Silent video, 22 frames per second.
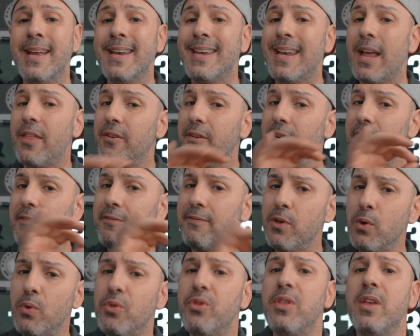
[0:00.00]
Now there are a
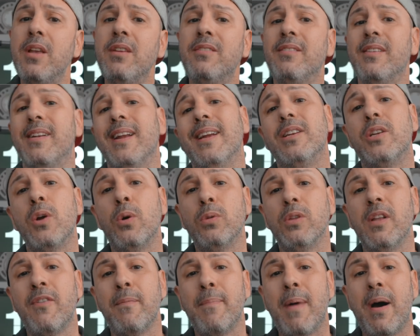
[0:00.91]
few things that I don't
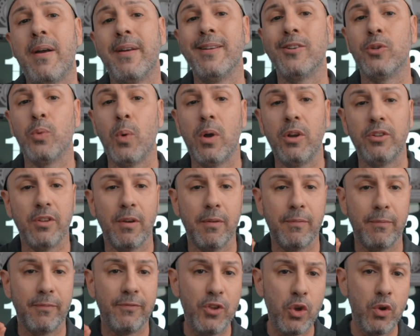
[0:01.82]
love about it as well as a
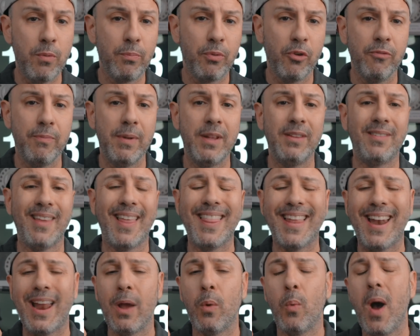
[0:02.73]
few improvements that
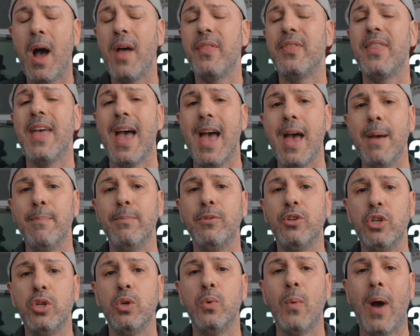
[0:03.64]
I want the
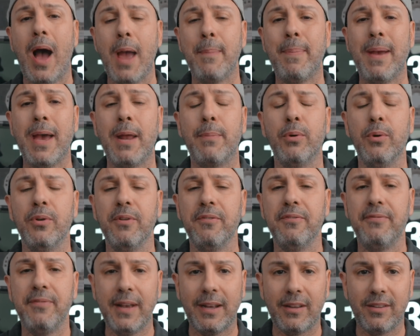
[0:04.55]
M2 iPad Pro to
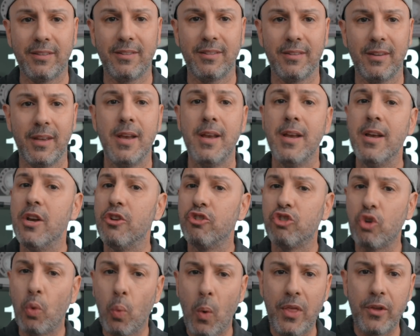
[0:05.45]
fix.
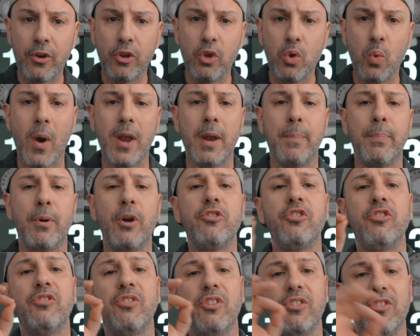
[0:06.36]
So whether you want to
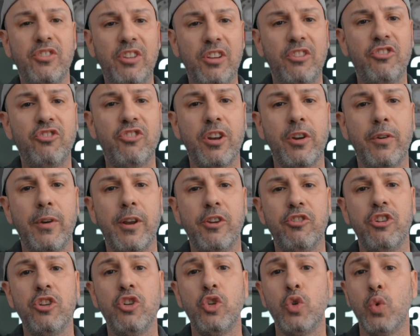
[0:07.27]
purchase the 6th
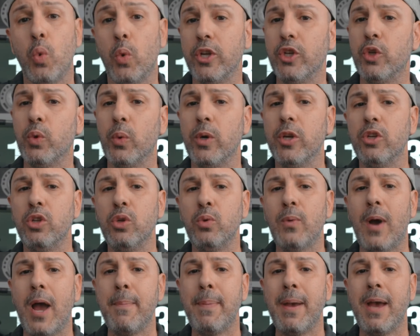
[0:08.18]
generation 2022
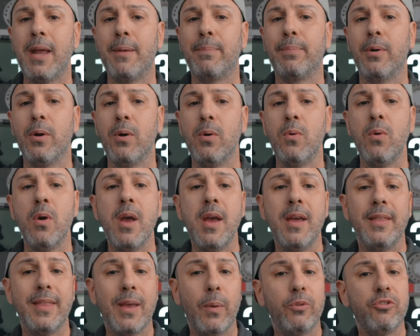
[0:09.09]
iPad Pro
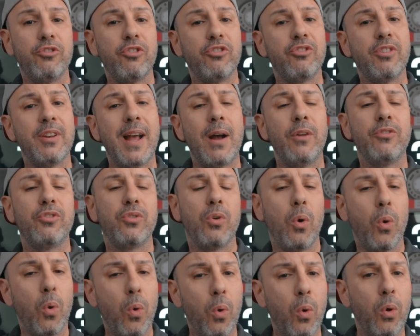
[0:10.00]
that was just announced
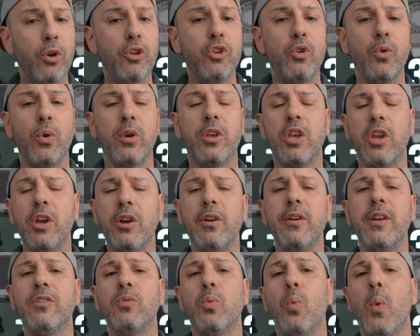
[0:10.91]
or you are
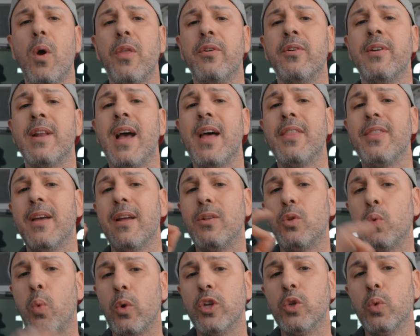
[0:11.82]
curious whether or not that
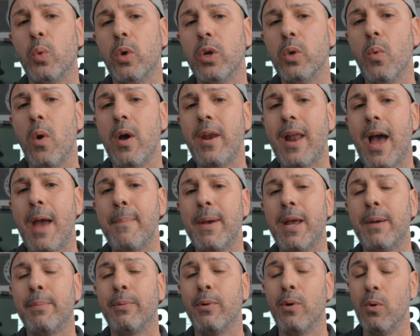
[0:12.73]
2021
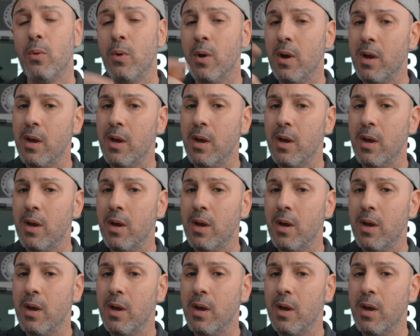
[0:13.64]
iPad Pro